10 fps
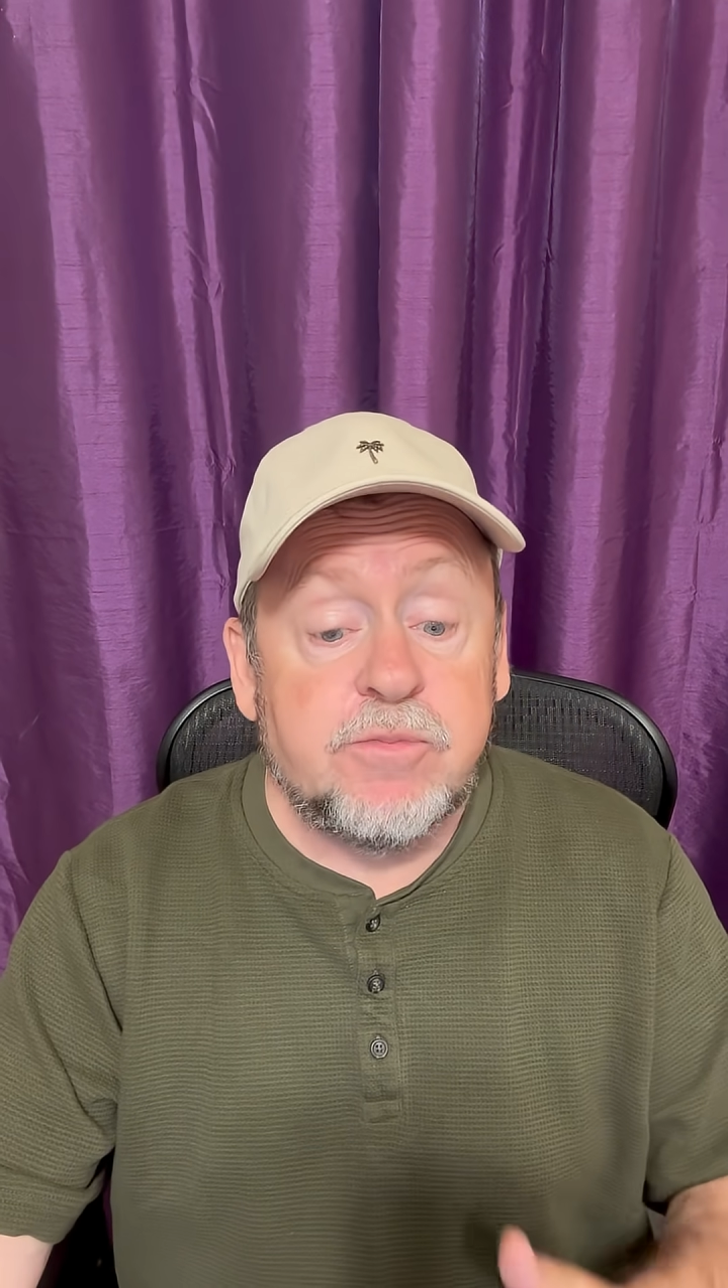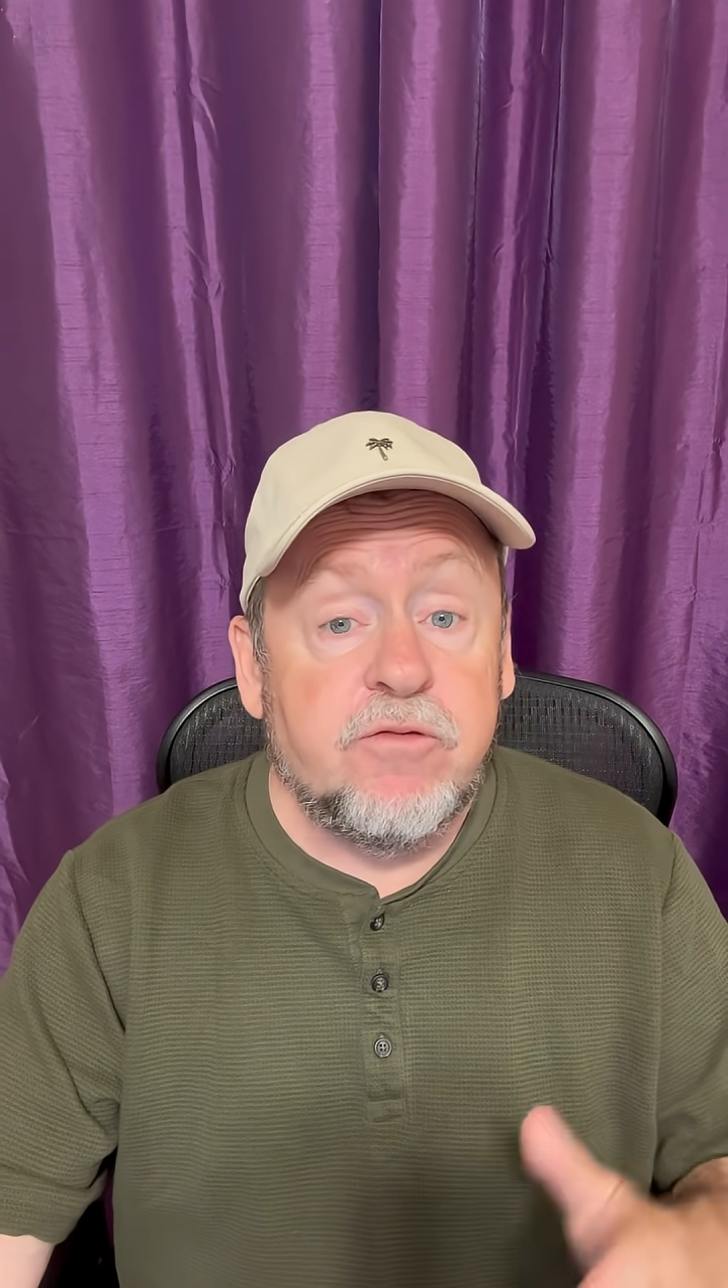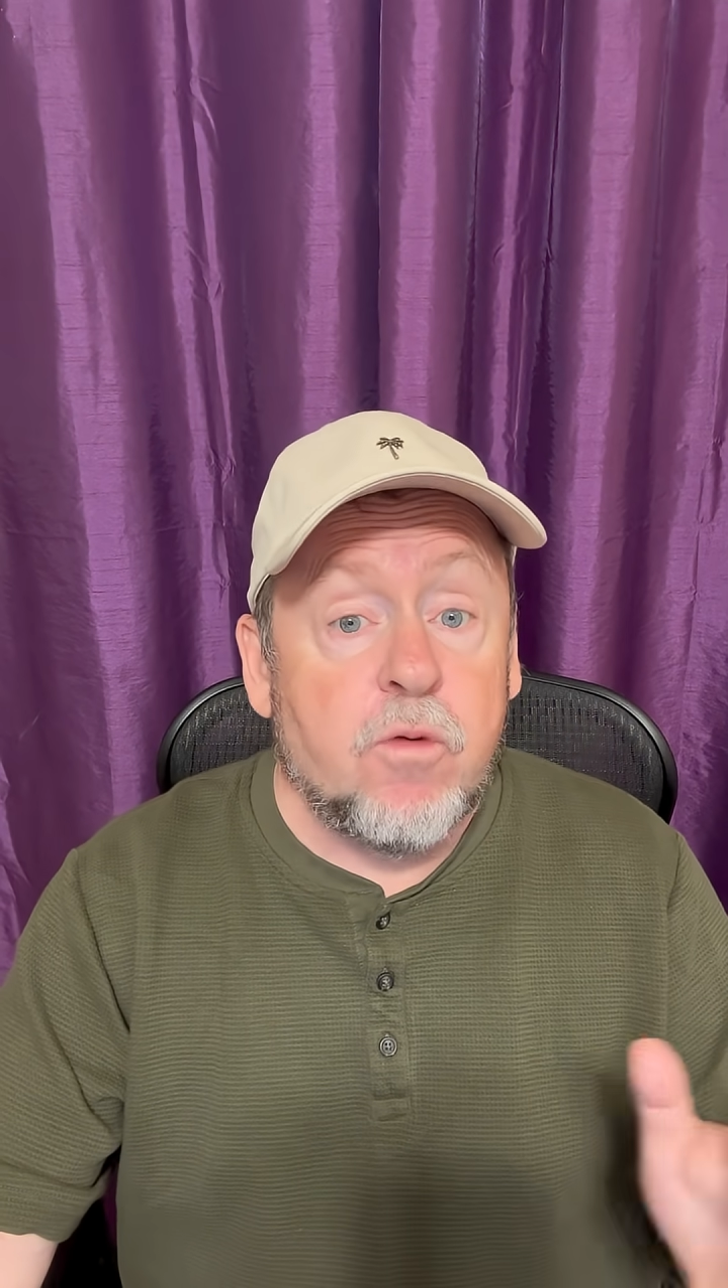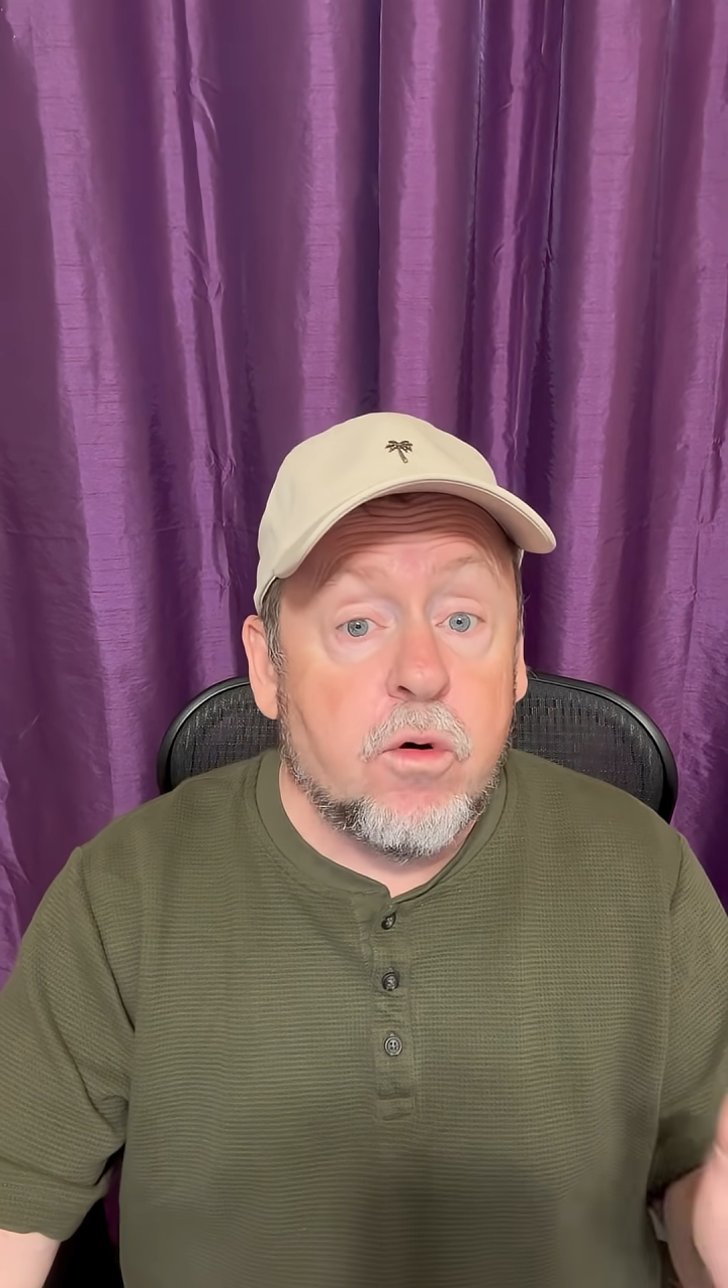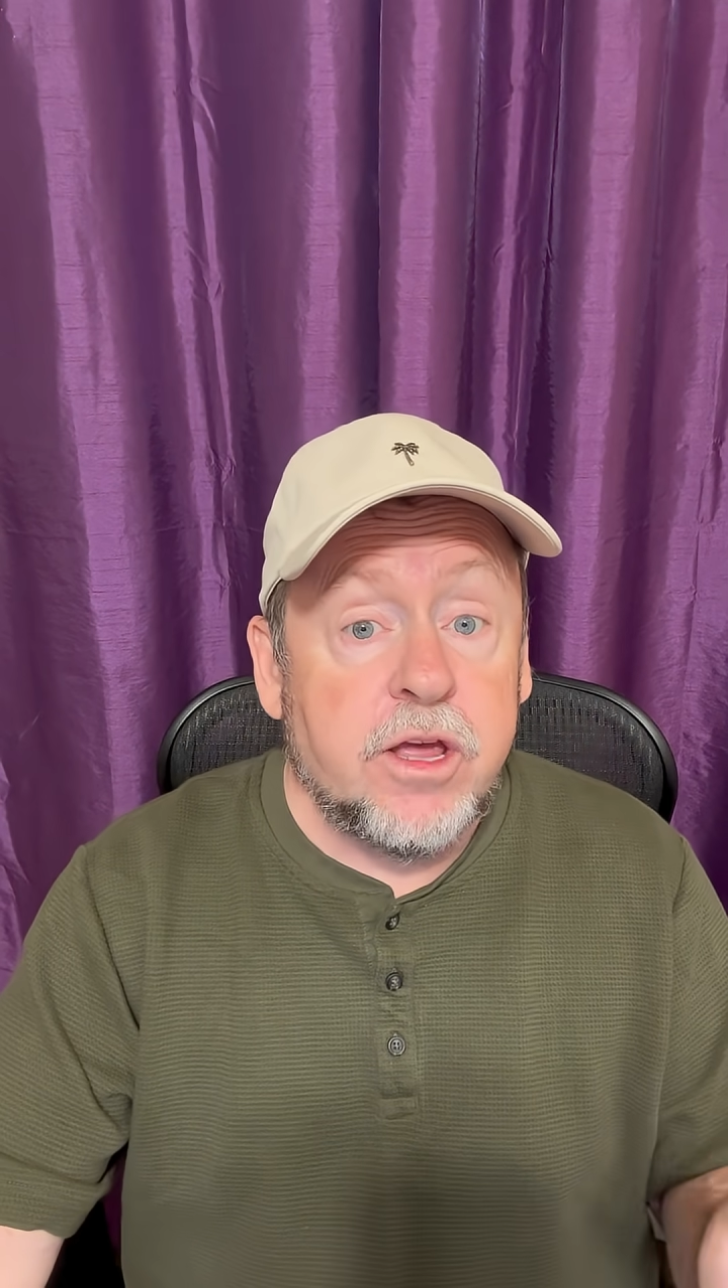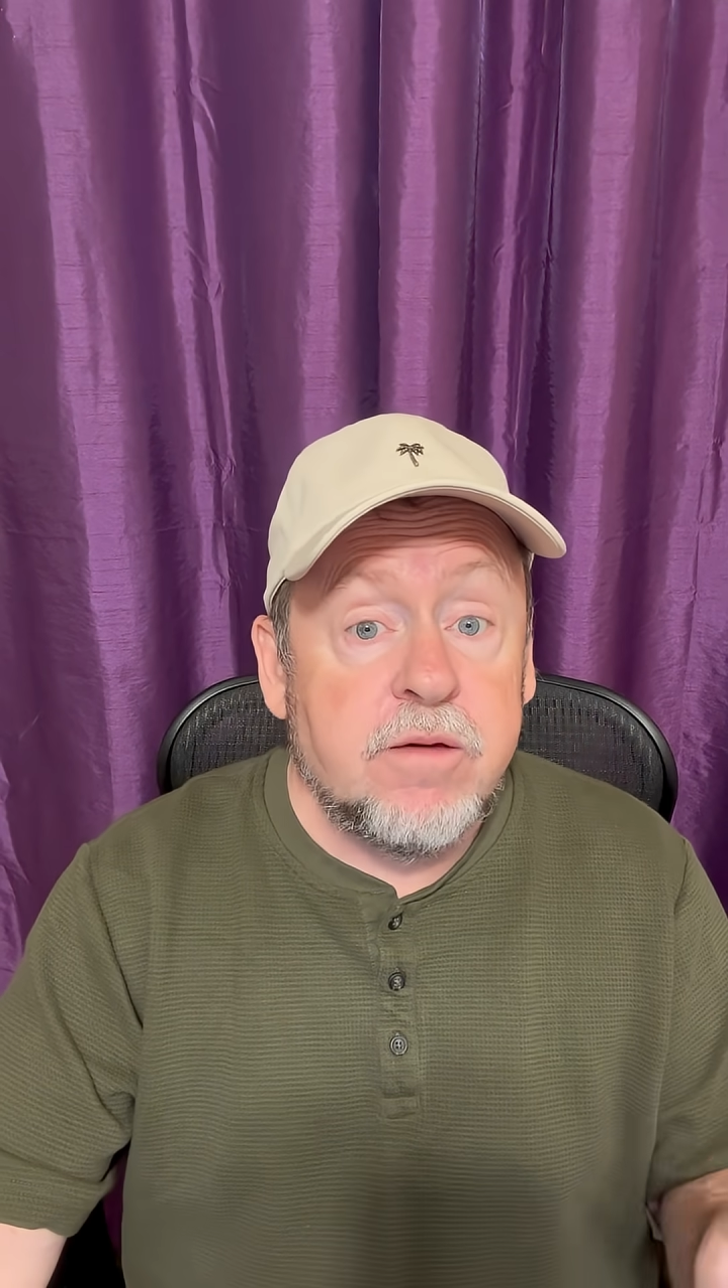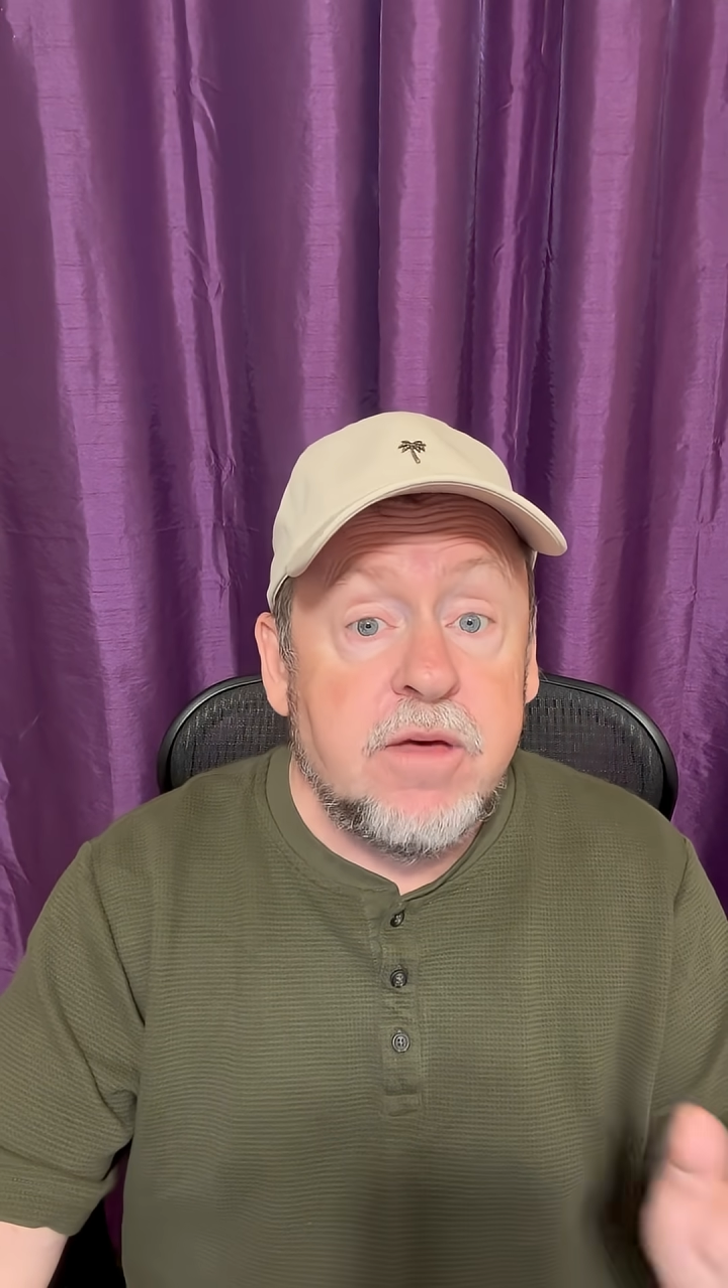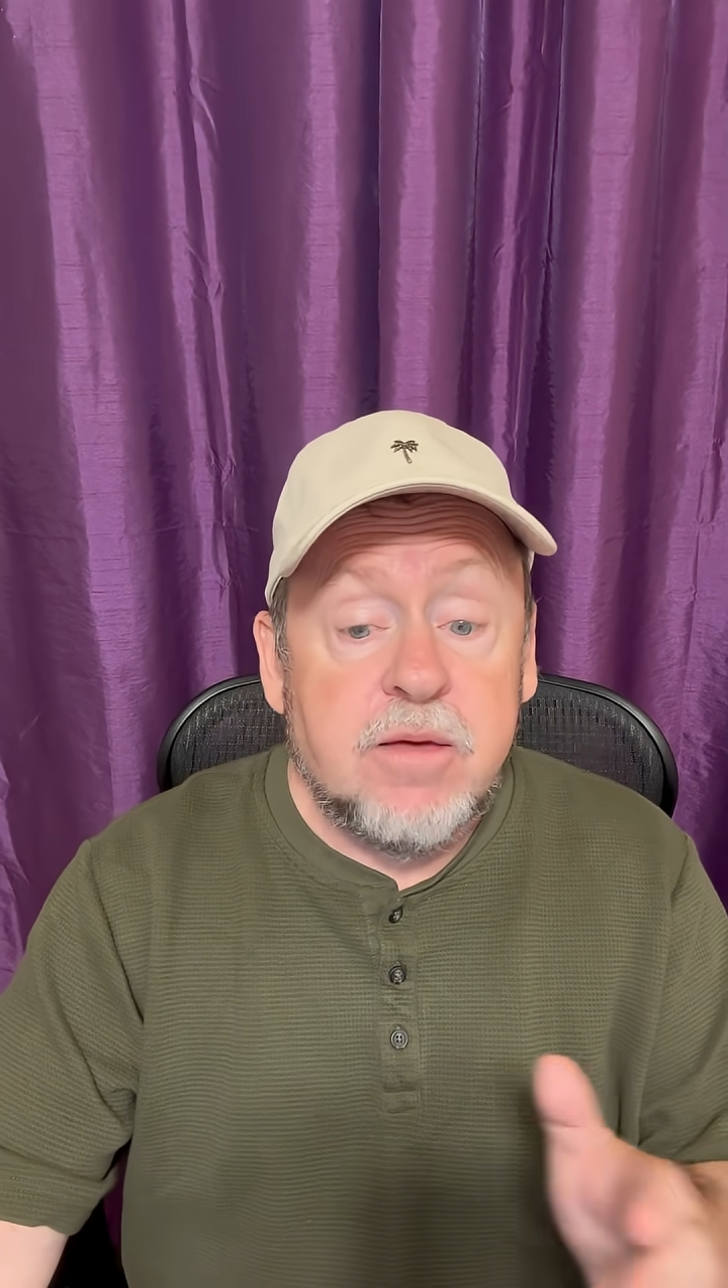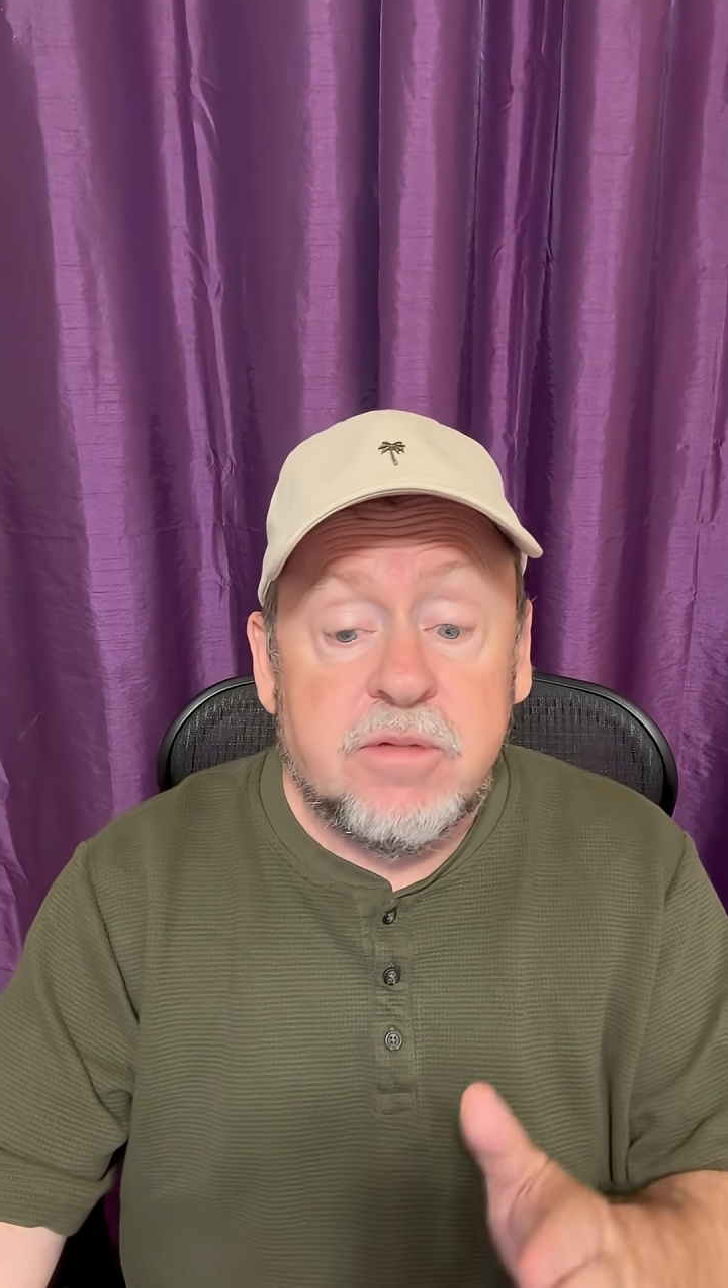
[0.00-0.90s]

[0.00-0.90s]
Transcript: before him,